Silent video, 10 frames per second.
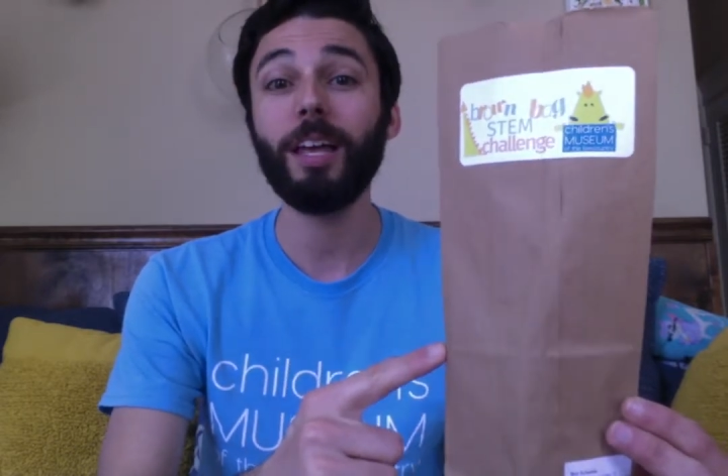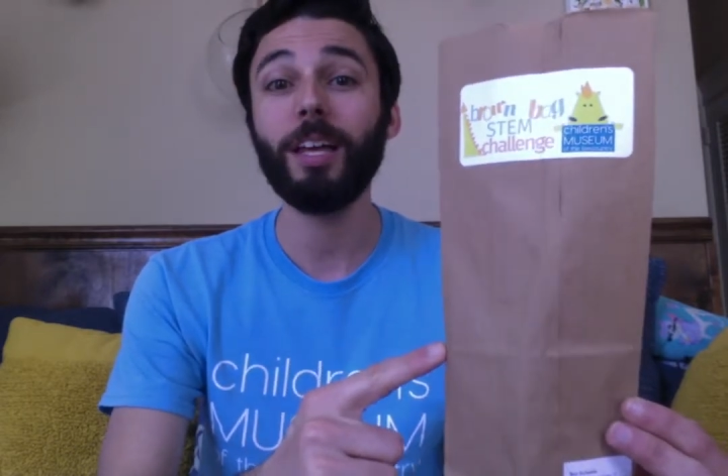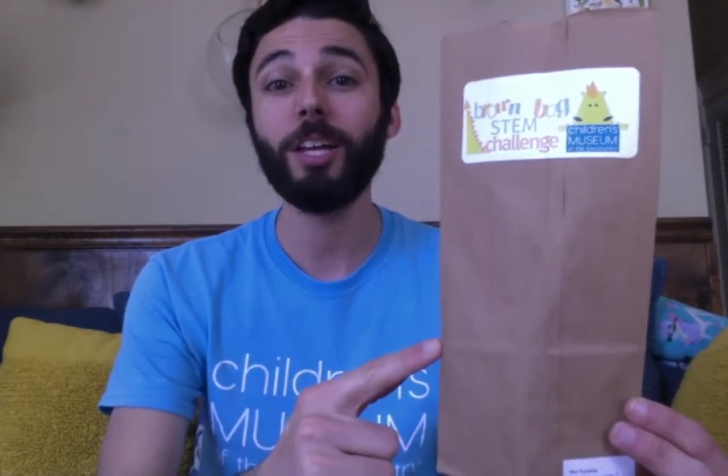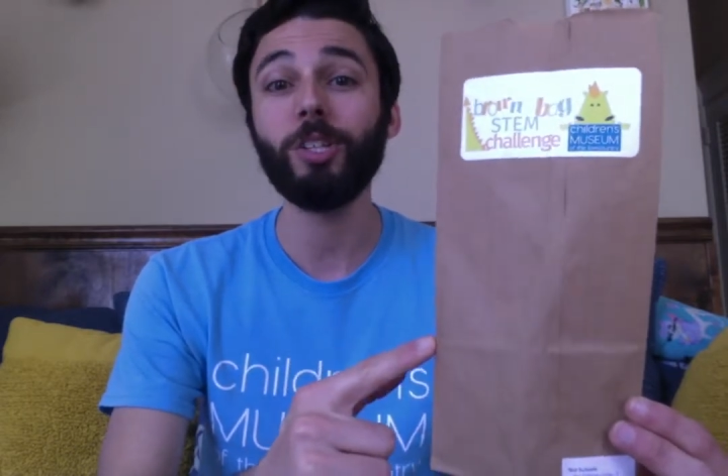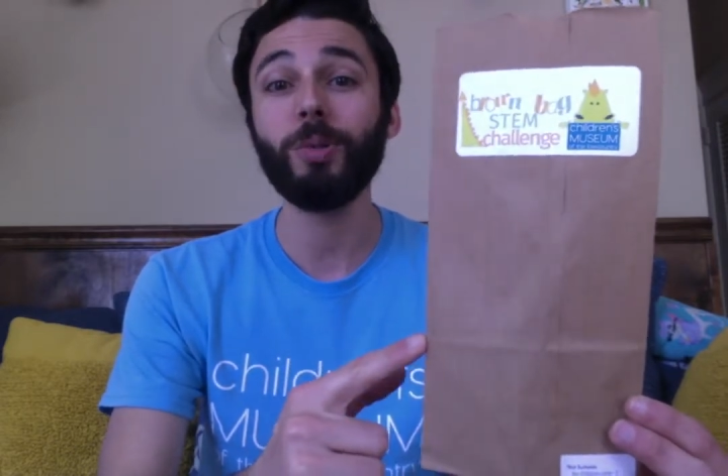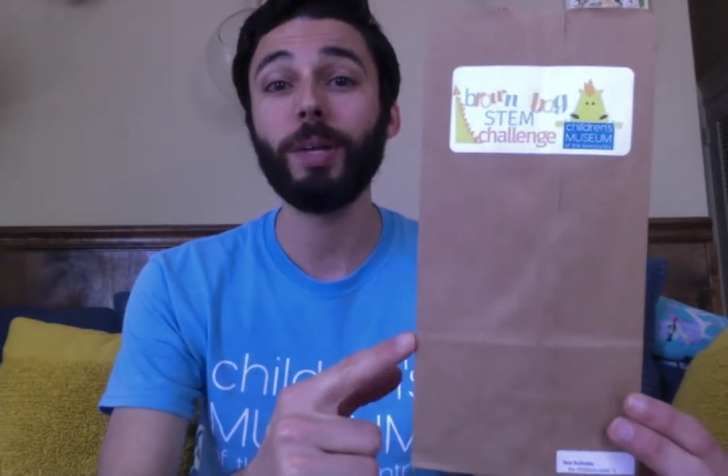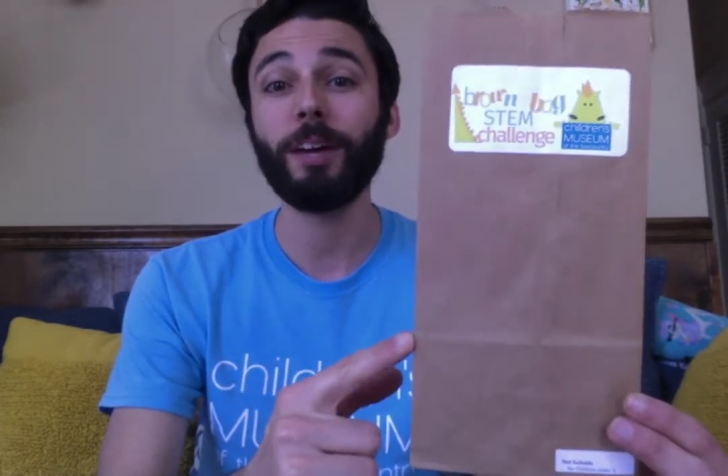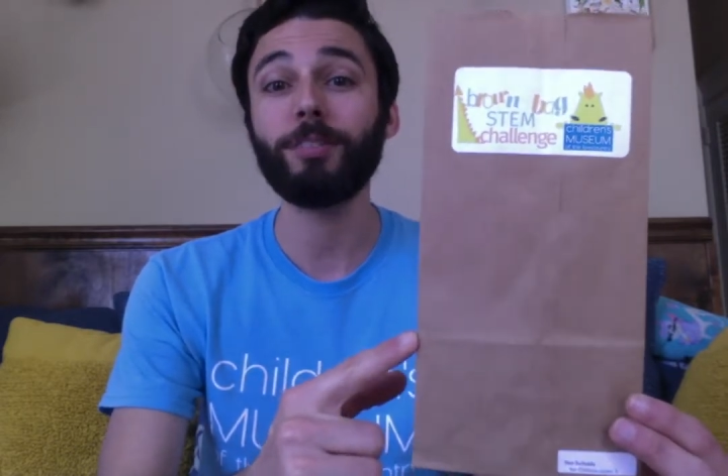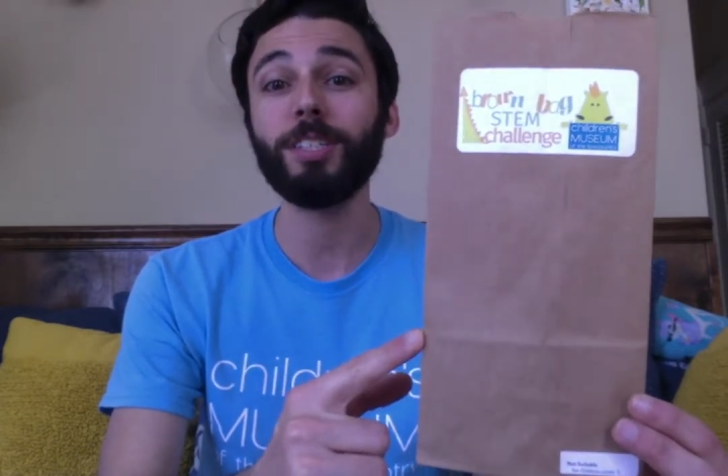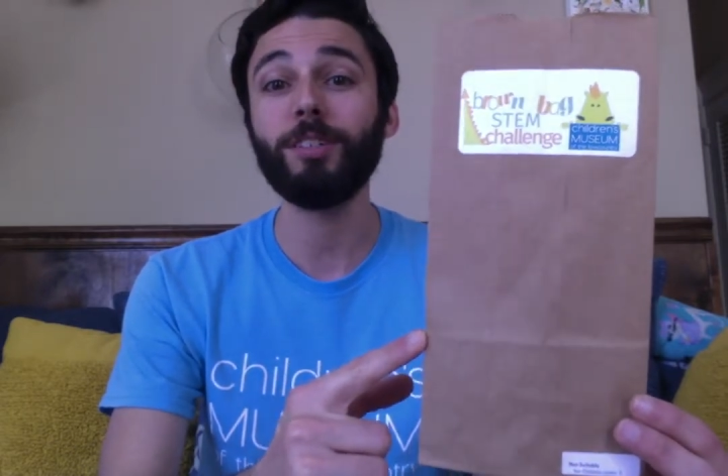and you would have
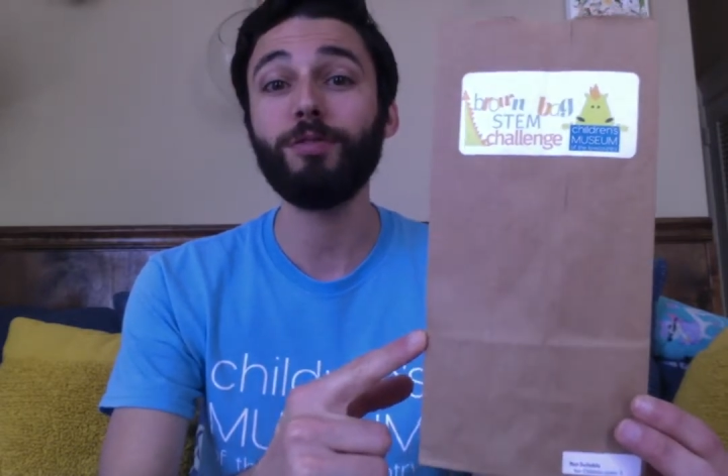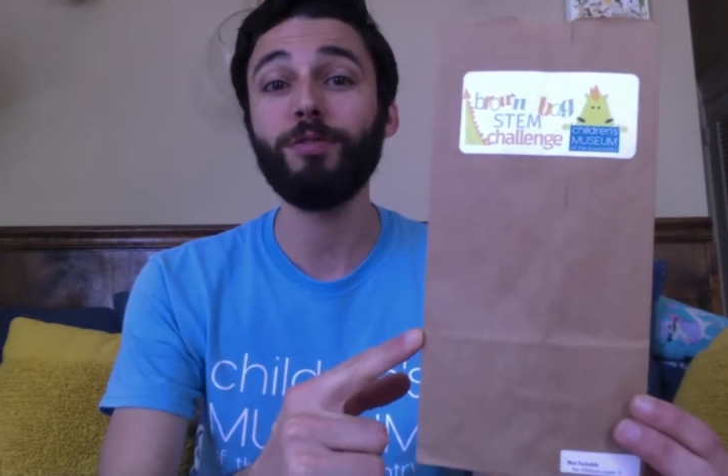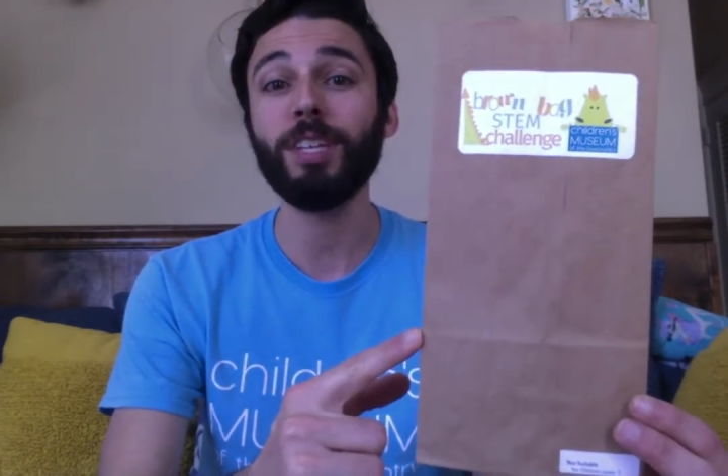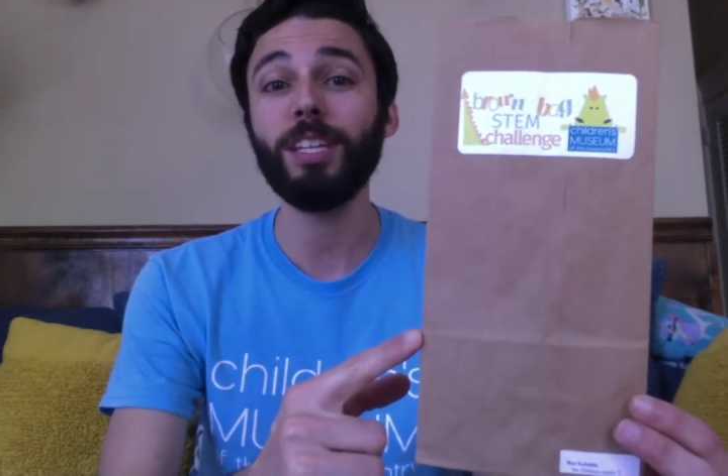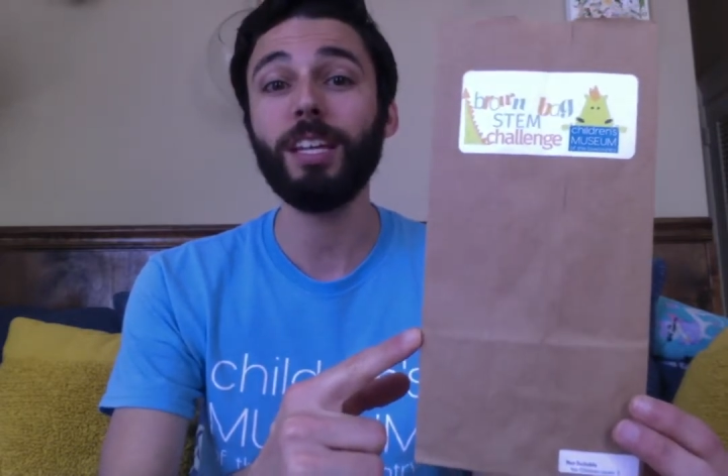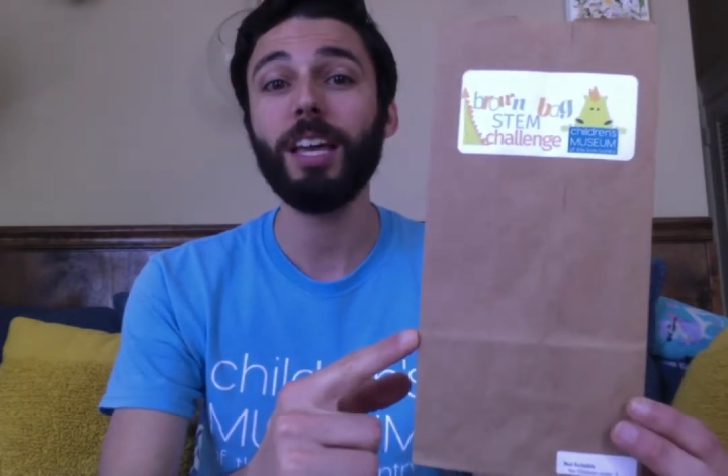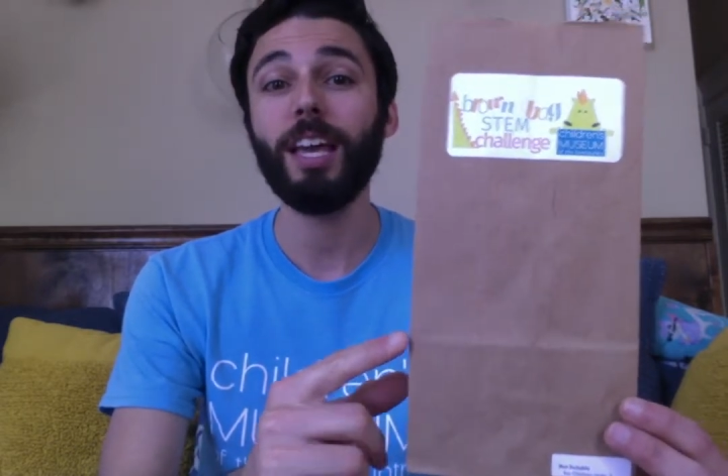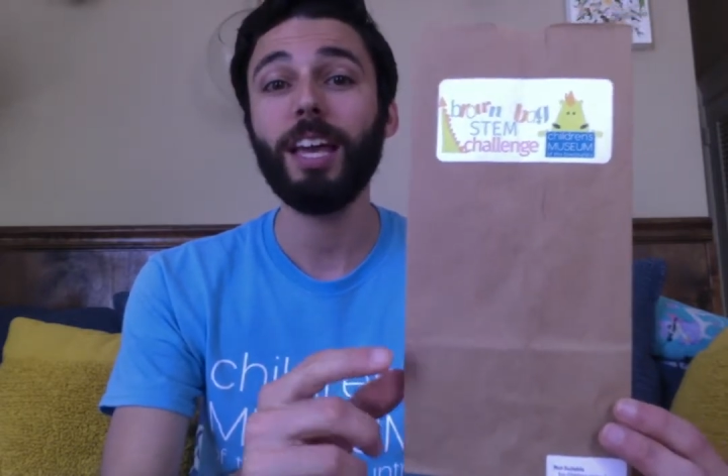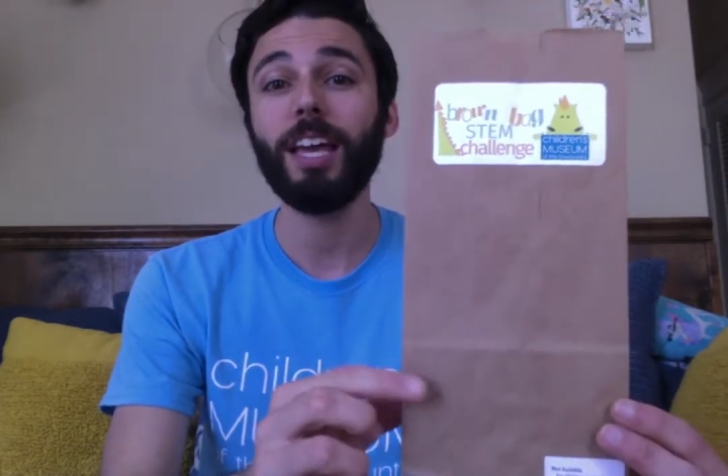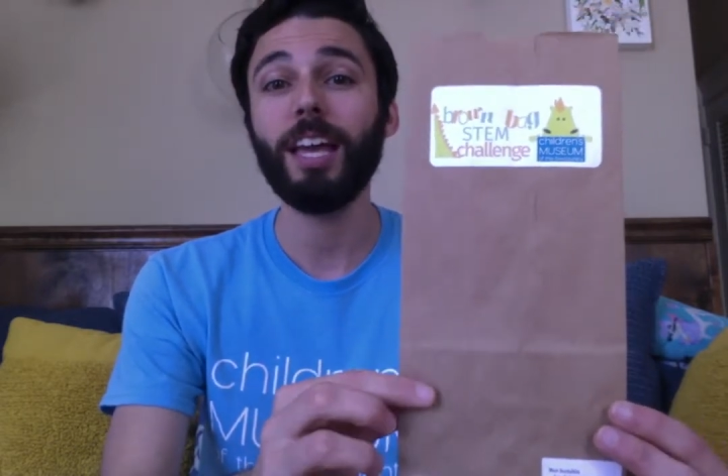to defeat
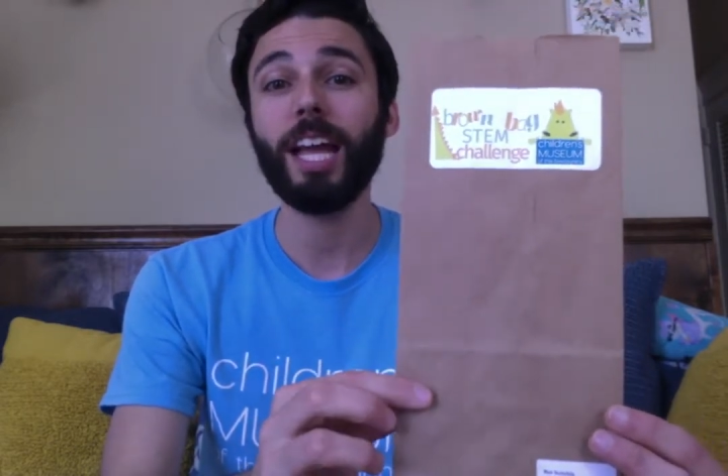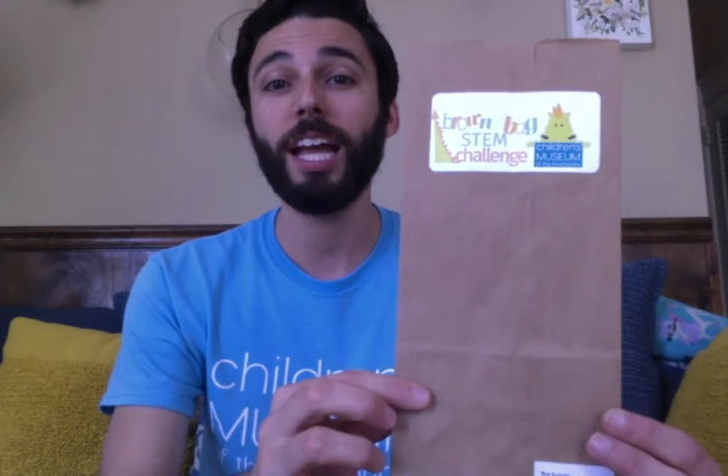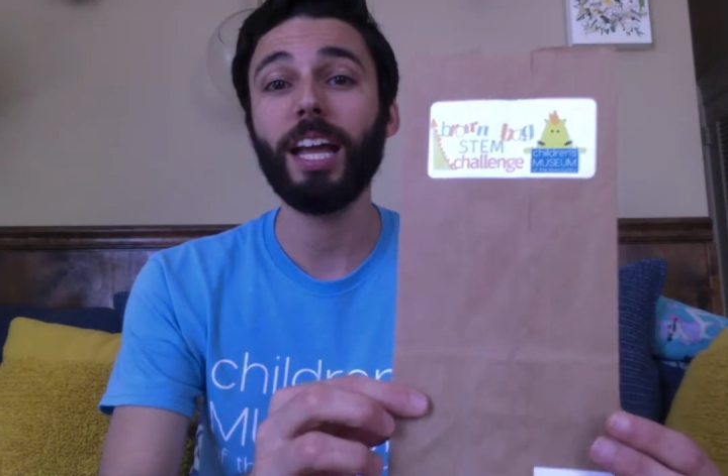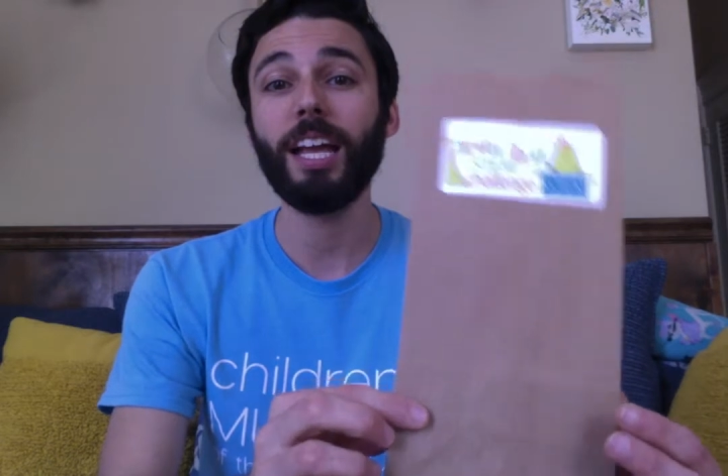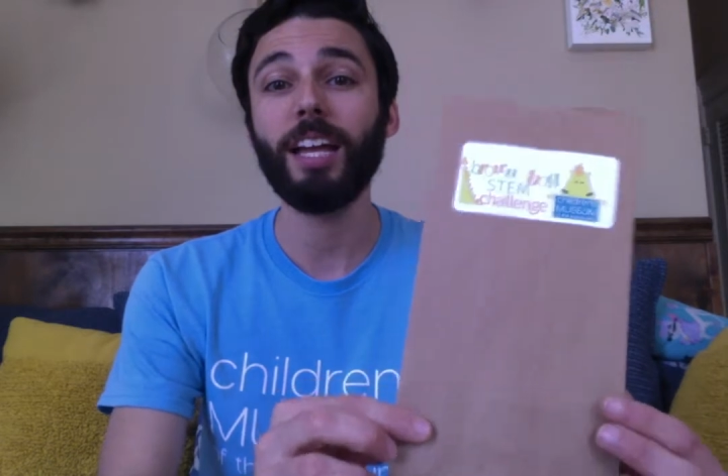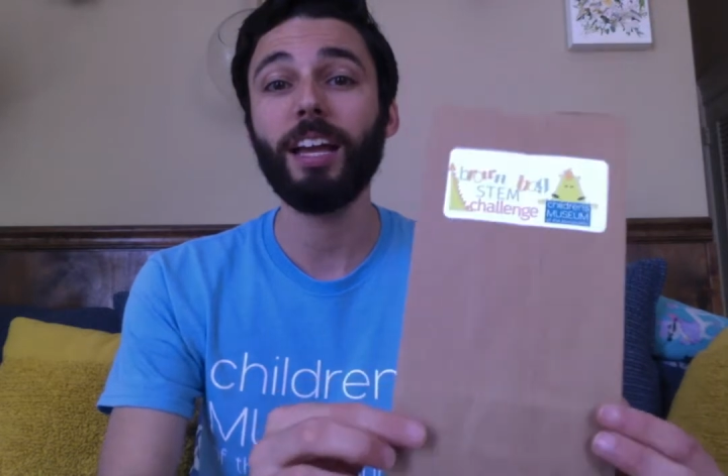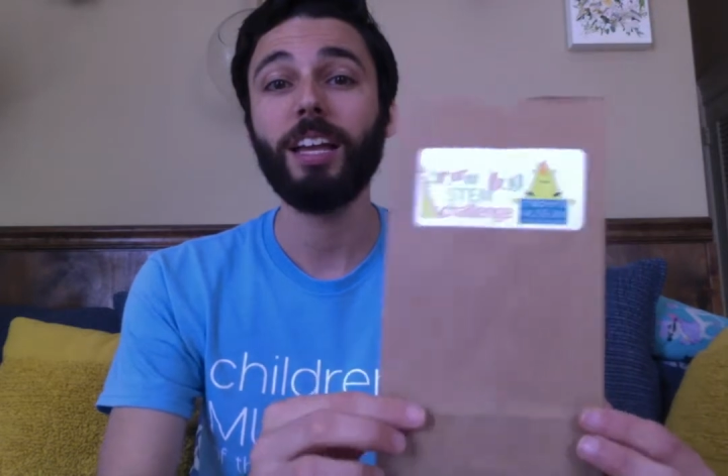a